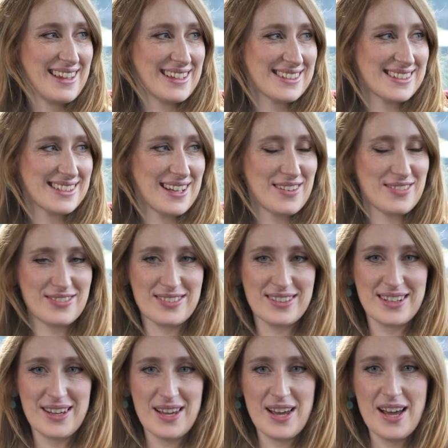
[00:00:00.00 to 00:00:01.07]
Thanks, Steph.
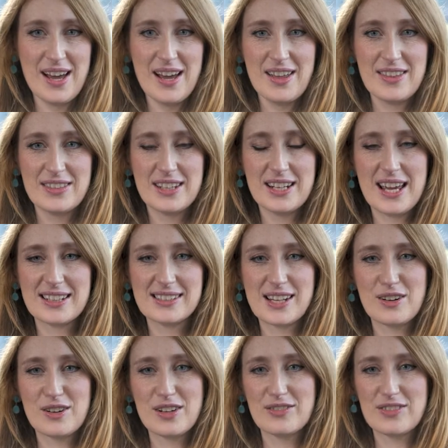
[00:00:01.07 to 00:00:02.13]
The next
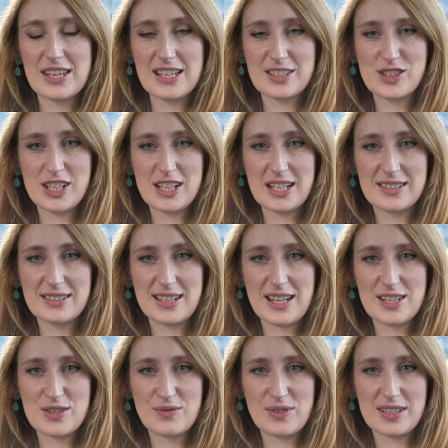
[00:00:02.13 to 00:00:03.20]
area of ESG
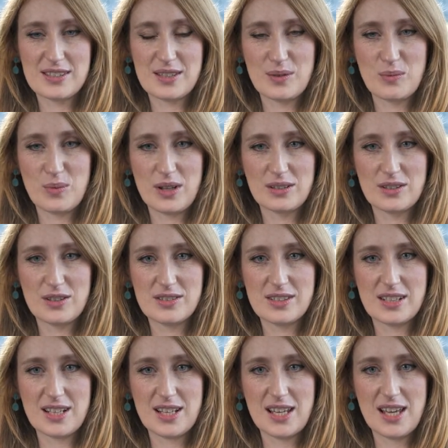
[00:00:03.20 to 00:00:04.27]
litigation risks that we'll
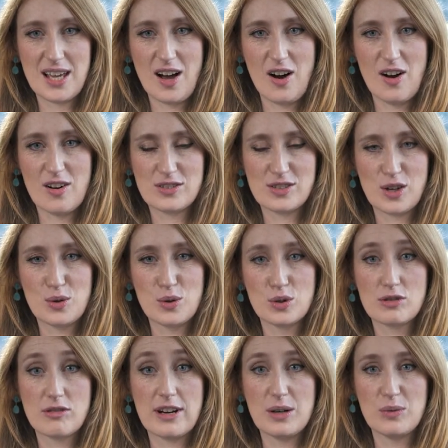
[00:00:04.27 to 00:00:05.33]
consider are
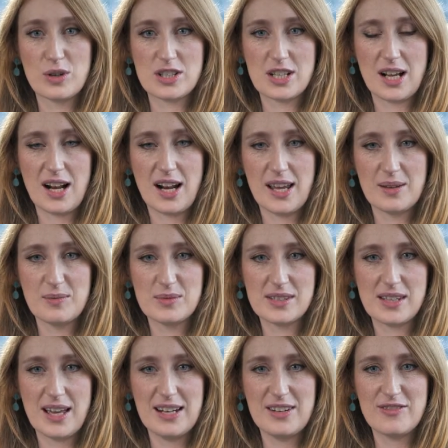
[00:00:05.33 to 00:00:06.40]
so-called greenwashing
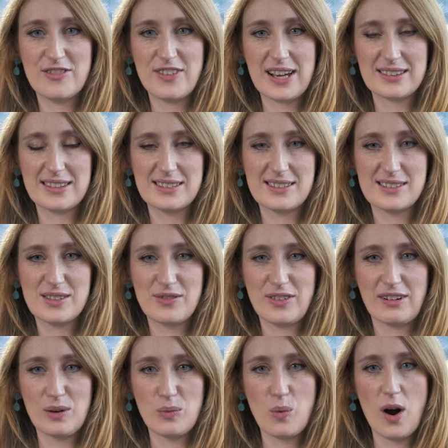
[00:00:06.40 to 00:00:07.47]
claims. And in fact, this is a
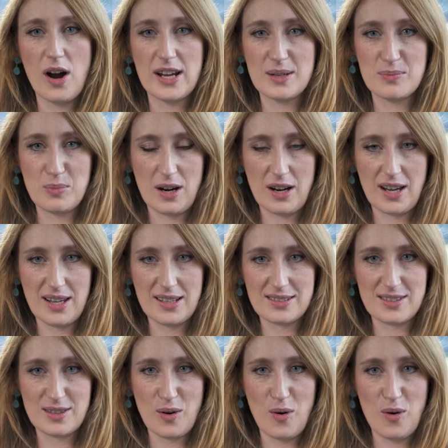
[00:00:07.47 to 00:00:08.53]
very wide
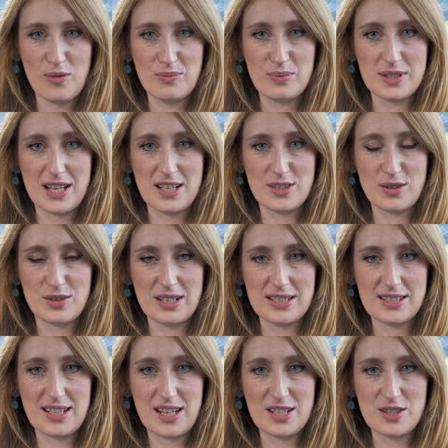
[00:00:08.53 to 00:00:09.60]
bucket of potential
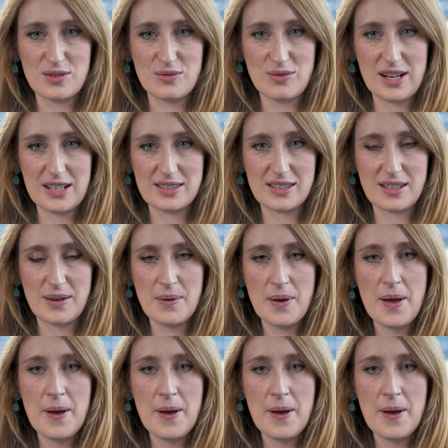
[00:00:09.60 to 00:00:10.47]
litigation risk.